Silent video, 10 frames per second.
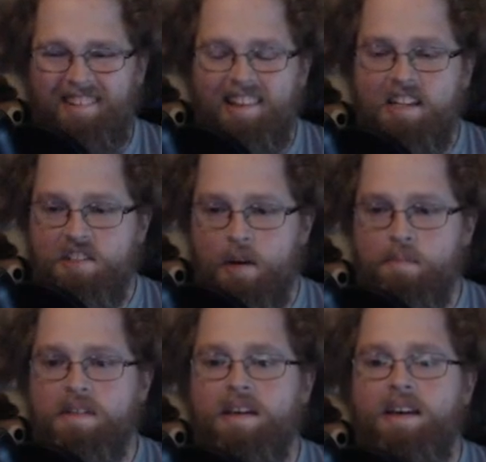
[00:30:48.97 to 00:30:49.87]
Late
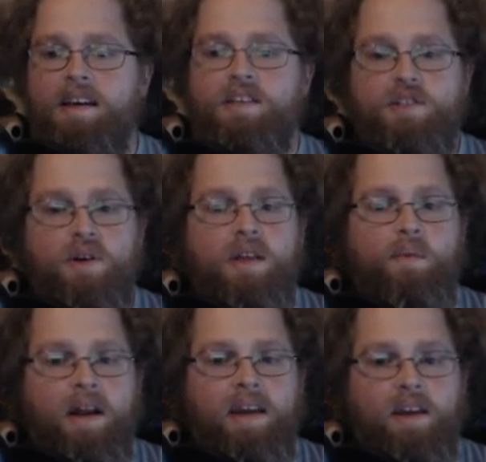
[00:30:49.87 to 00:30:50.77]
jumps. So that
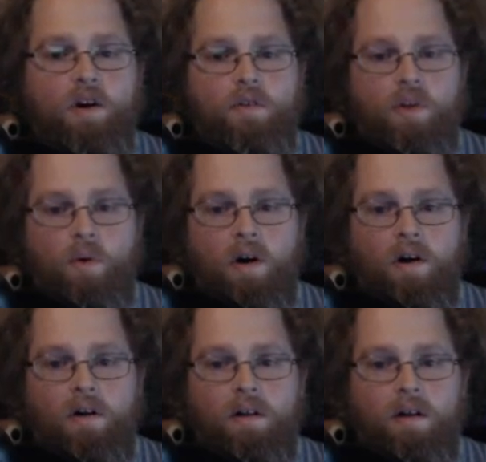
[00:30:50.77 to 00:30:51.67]
when I get over the wall,